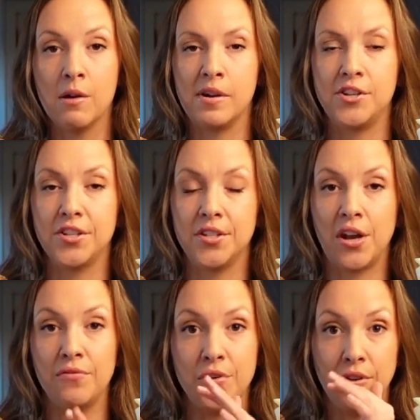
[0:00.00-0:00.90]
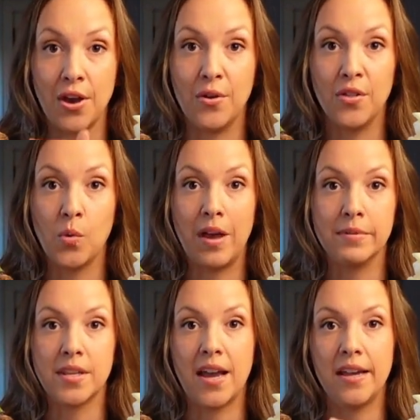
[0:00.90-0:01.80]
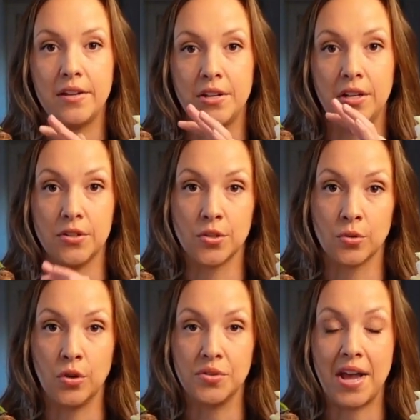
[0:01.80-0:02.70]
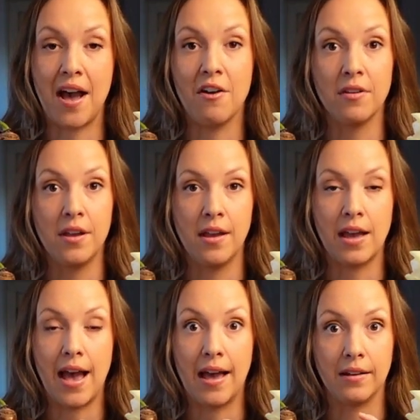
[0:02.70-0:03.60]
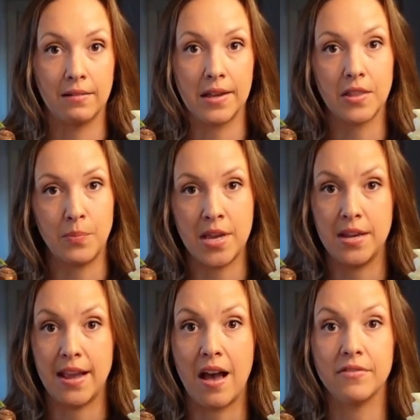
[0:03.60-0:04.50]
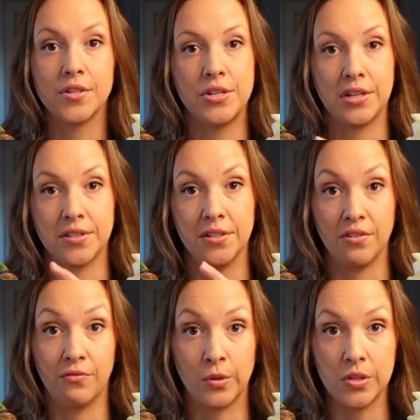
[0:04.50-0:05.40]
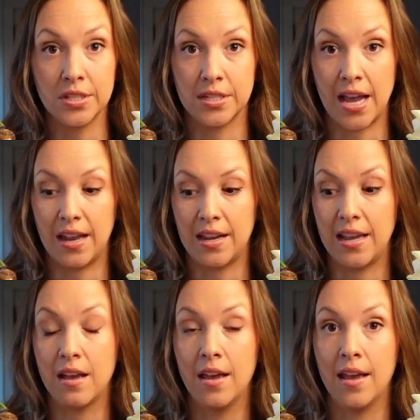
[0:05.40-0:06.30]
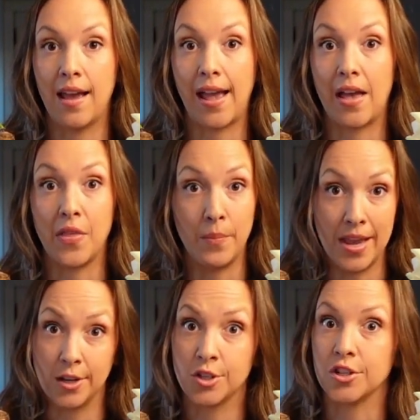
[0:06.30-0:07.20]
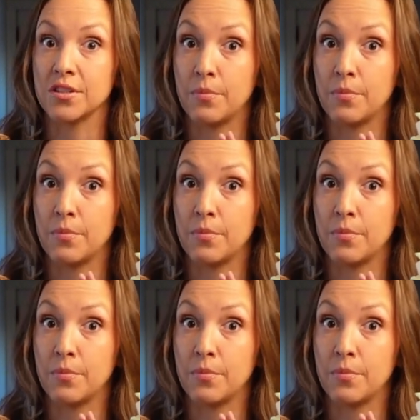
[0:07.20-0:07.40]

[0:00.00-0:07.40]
But just know if you go to the website, you need to scroll down and click the PDF so you can see the full study and the pictures.